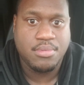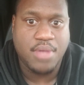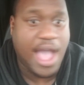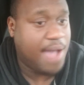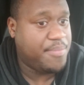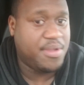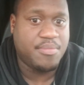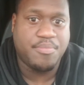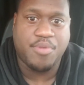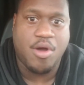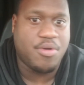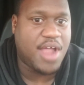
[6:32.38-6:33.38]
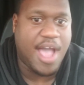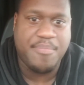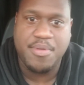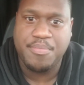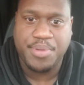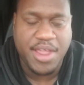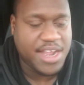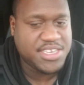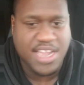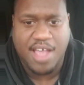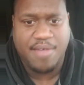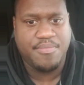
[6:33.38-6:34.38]
I've been broke. I've been
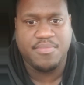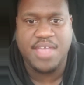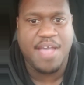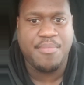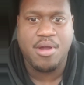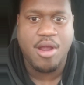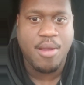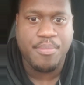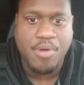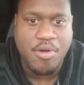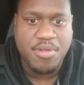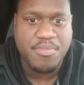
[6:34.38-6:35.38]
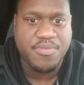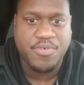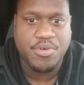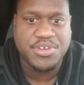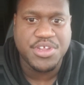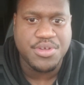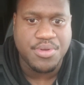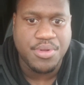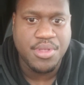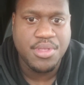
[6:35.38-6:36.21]
plexed. I've had my heart broken before too.